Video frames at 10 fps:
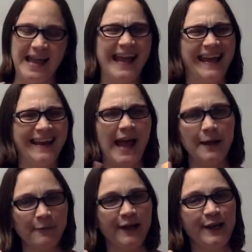and
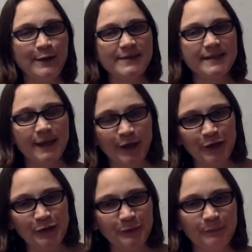I'm going to use the
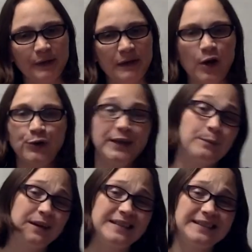cube, but only
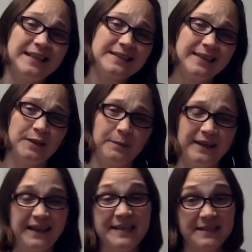because that's a little
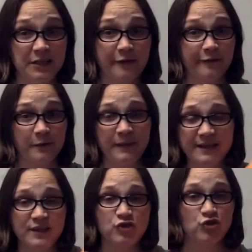bit easier for
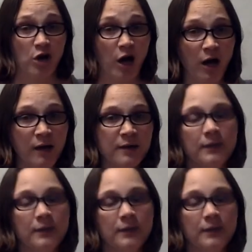me to draw.